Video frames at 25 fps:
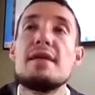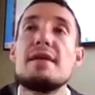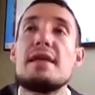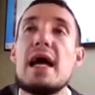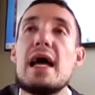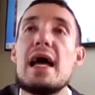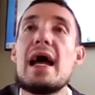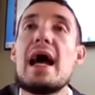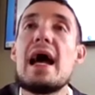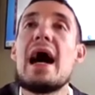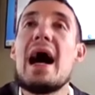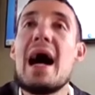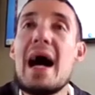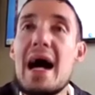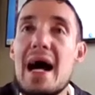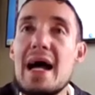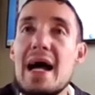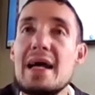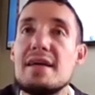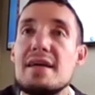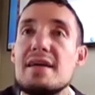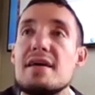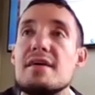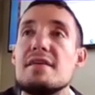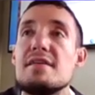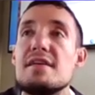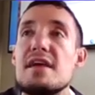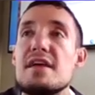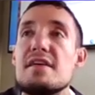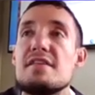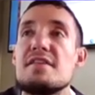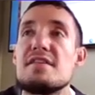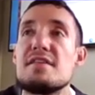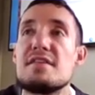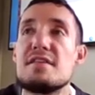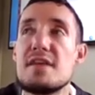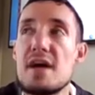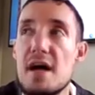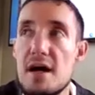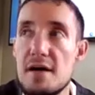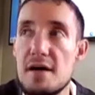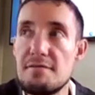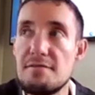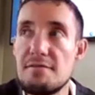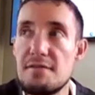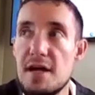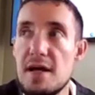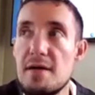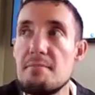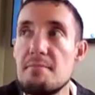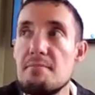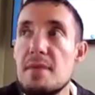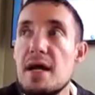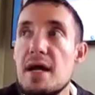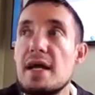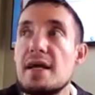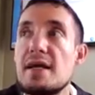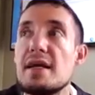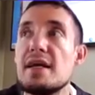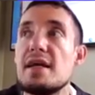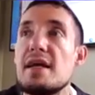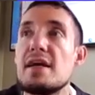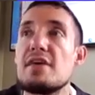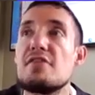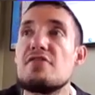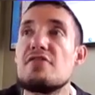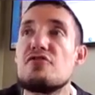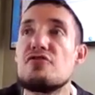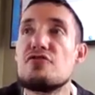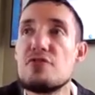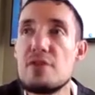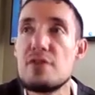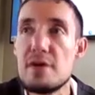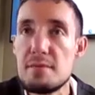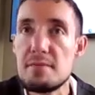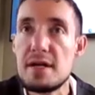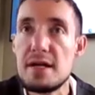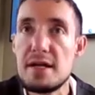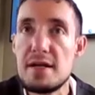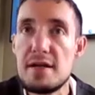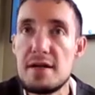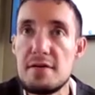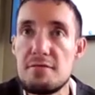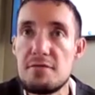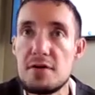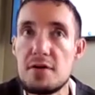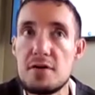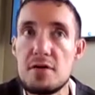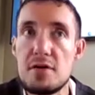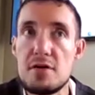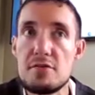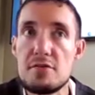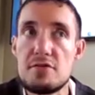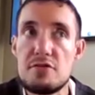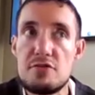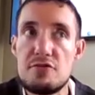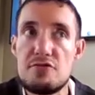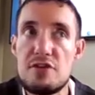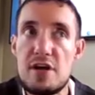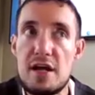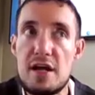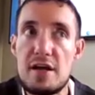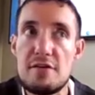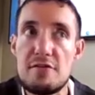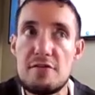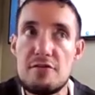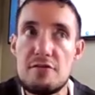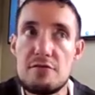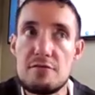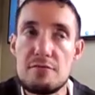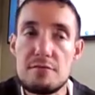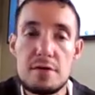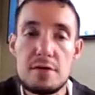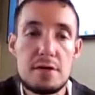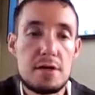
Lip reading: They hide this stuff and make it extremely difficult to change.